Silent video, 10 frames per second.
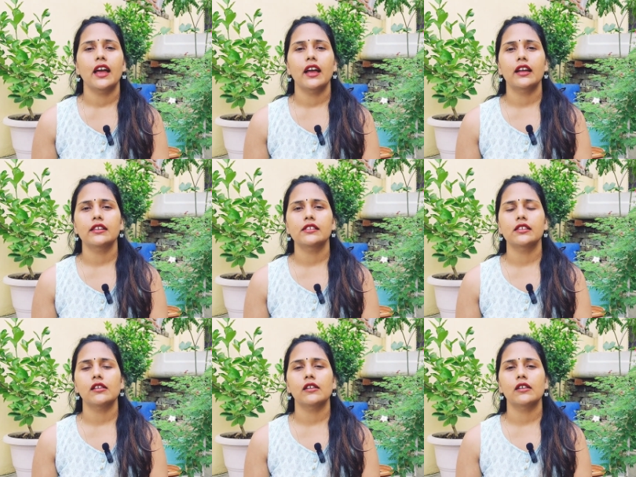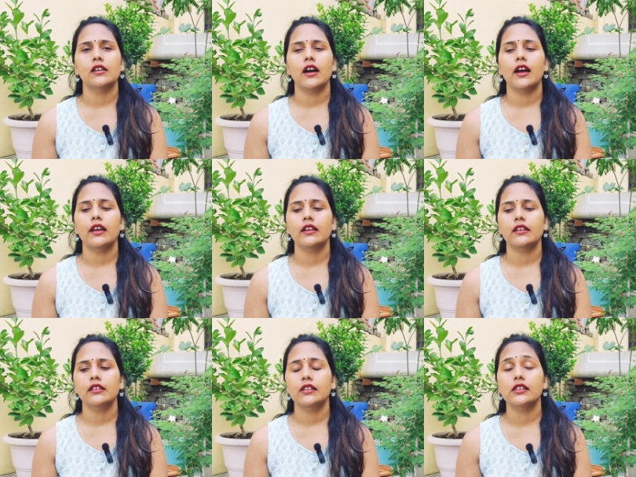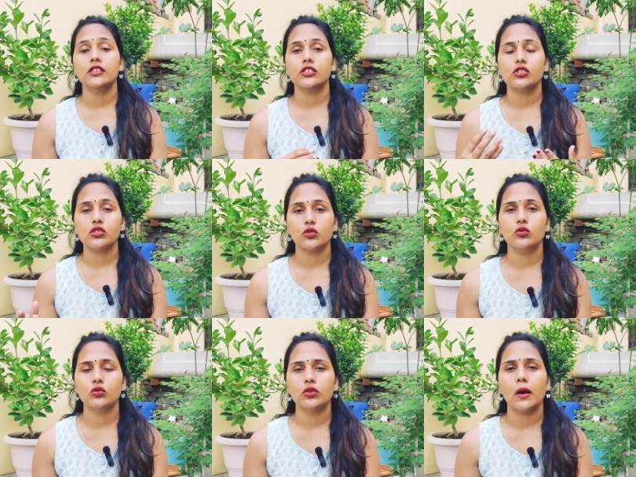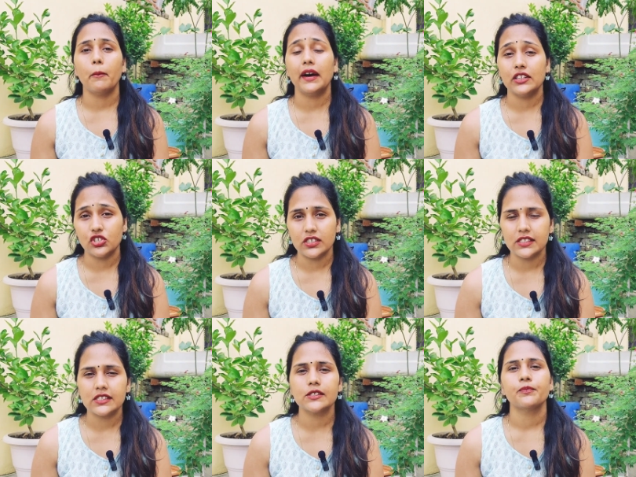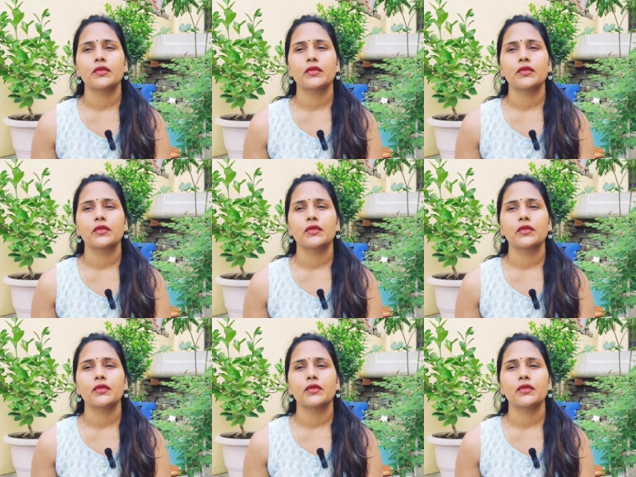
And uh, I listen to bhajans,